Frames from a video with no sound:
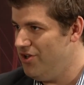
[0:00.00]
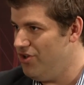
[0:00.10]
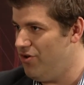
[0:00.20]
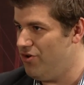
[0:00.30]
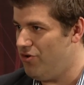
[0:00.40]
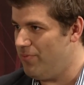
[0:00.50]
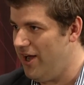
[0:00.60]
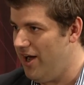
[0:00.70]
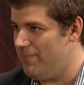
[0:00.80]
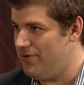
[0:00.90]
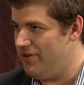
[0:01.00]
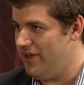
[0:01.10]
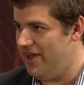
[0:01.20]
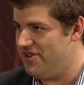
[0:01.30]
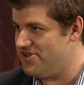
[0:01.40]
Long called me up and
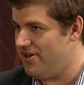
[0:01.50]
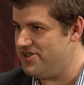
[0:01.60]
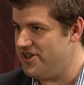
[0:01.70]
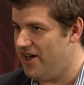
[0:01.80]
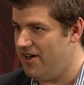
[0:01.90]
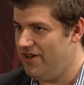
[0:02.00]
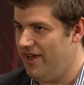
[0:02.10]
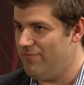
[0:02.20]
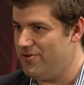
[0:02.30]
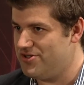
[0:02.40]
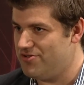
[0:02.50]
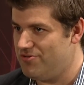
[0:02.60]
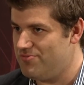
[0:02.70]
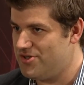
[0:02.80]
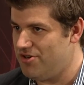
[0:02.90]
he had this idea and we just
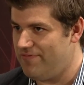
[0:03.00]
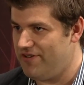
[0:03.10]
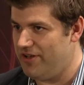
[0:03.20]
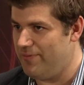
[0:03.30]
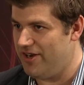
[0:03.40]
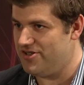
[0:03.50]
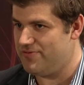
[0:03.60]
couldn't stop thinking about it.